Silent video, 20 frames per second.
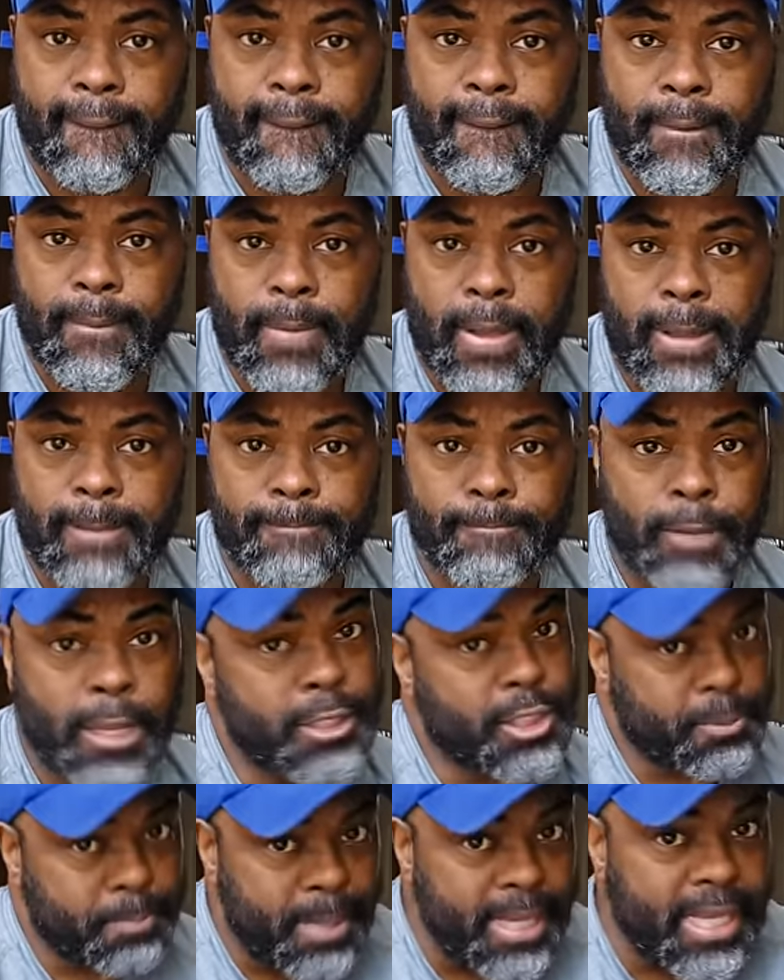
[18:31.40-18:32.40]
right? And
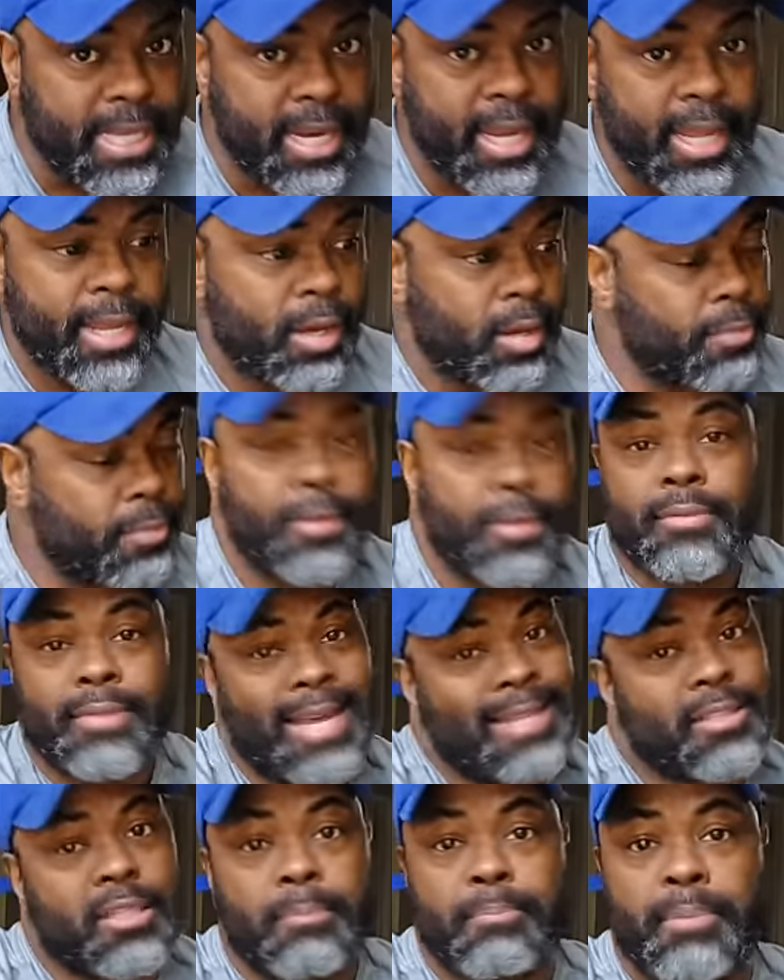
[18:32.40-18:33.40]
speaking of health,
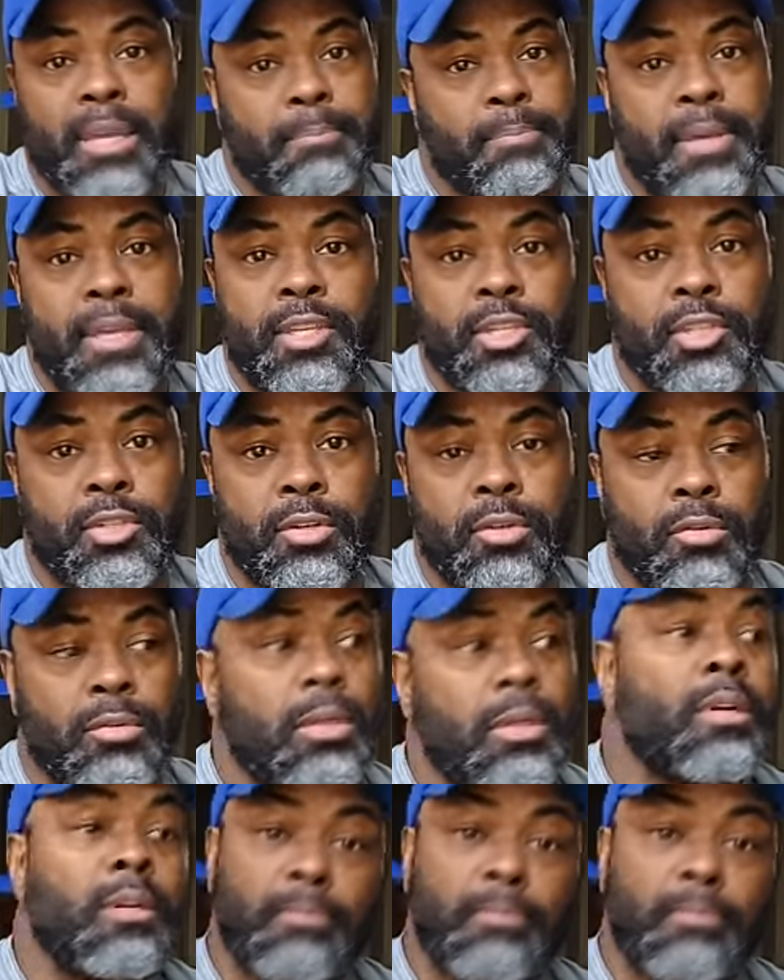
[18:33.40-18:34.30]
that's a big piece too.